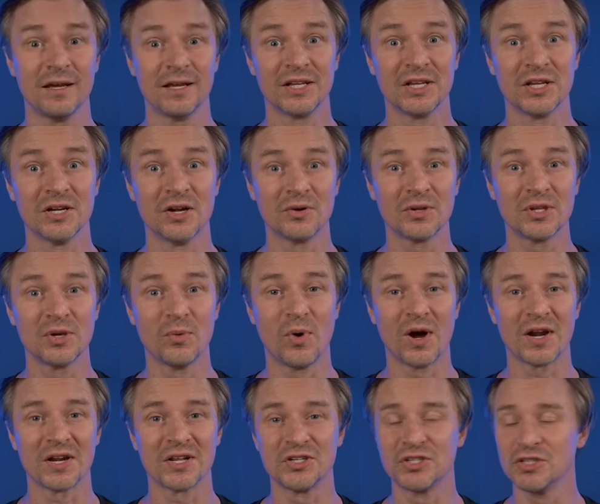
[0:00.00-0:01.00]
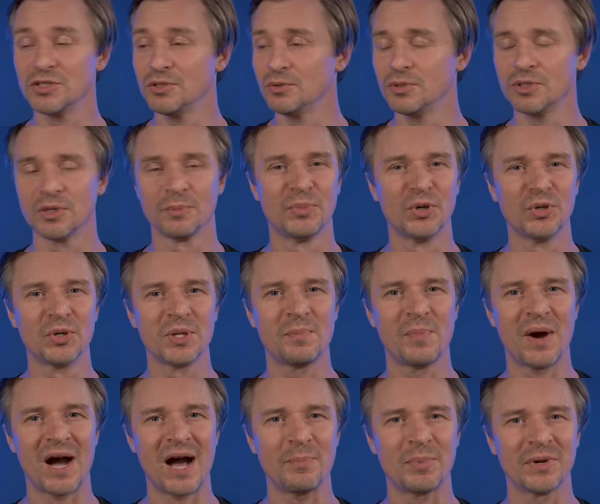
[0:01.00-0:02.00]
You know, you want to do your booty
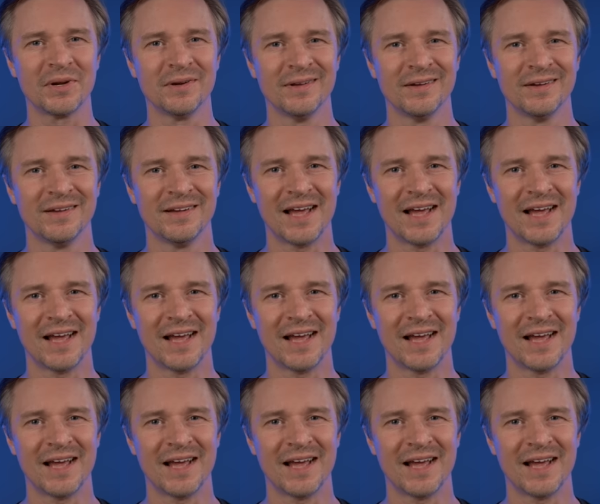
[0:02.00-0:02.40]
popping